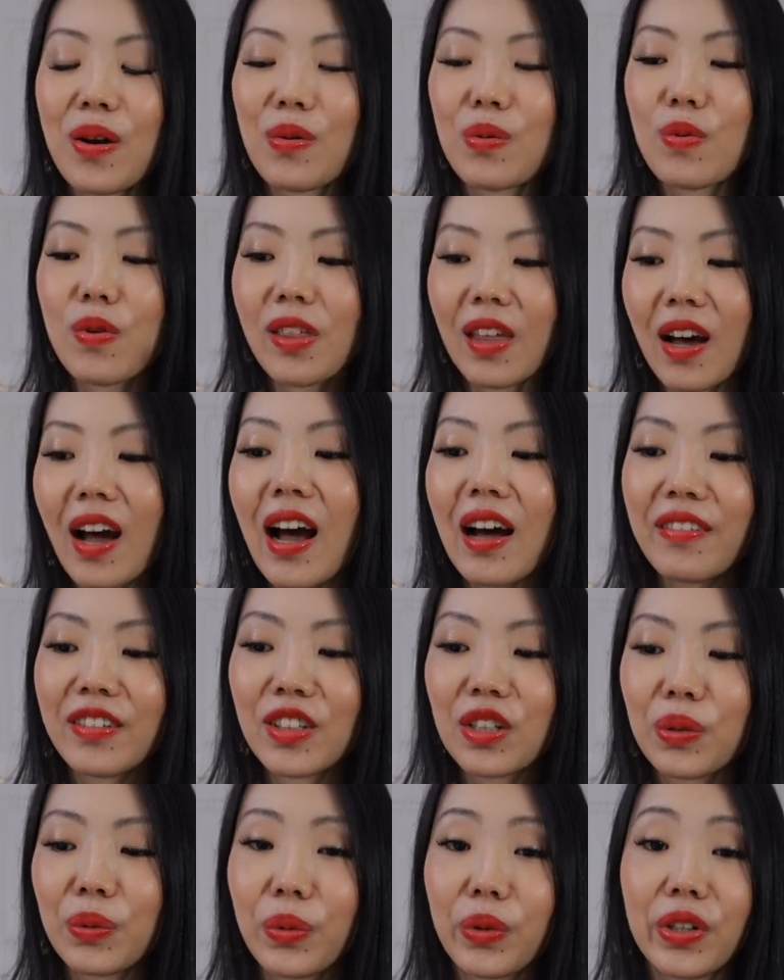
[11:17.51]
without having
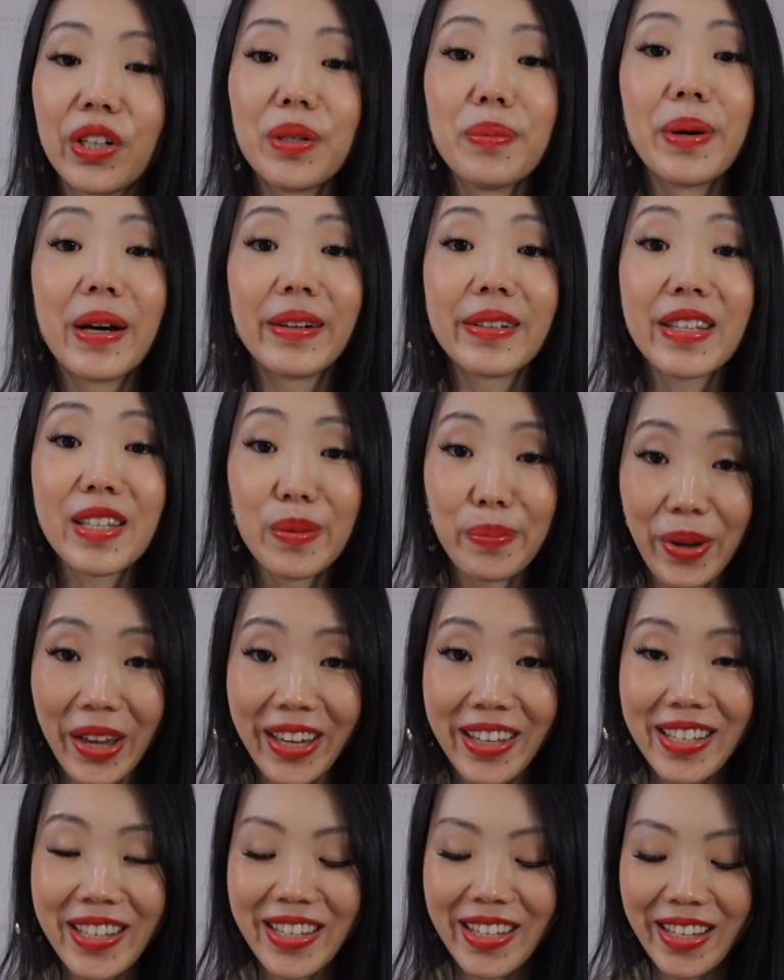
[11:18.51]
to worry about
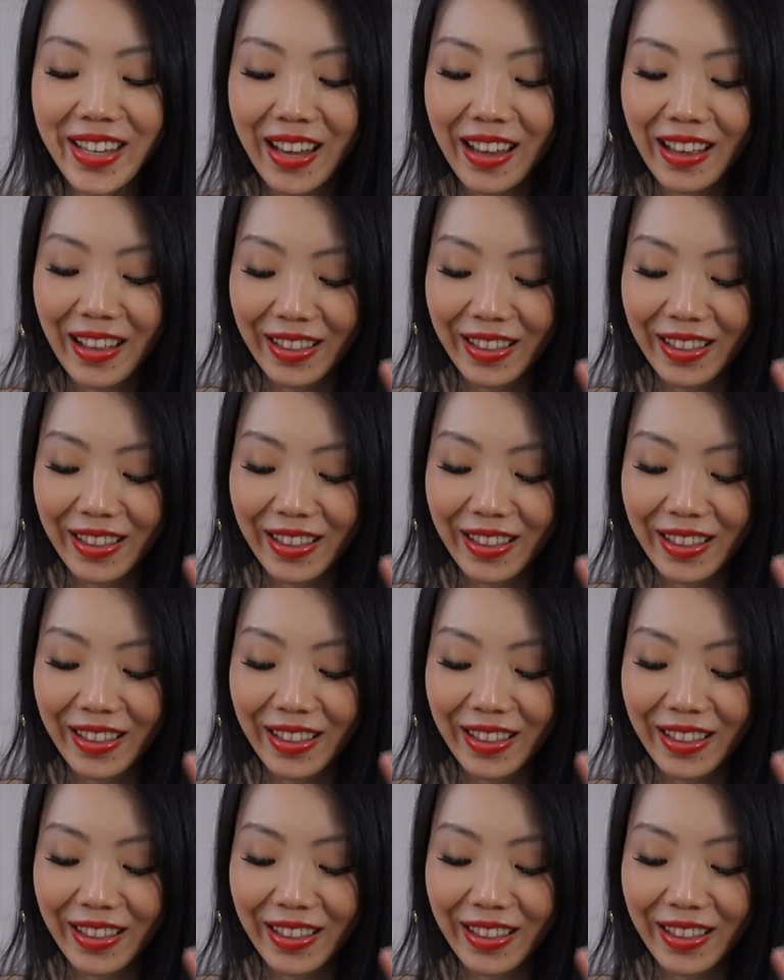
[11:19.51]
space.